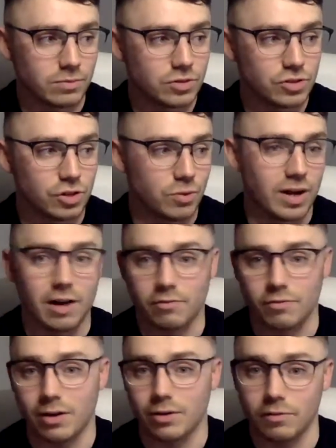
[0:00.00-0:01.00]

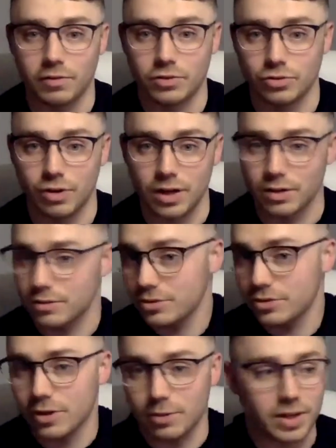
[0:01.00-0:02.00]
$2,500 off a trade.
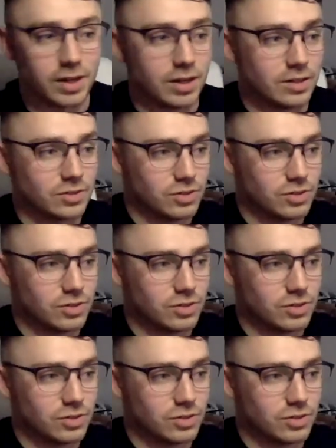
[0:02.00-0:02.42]
You know what I mean?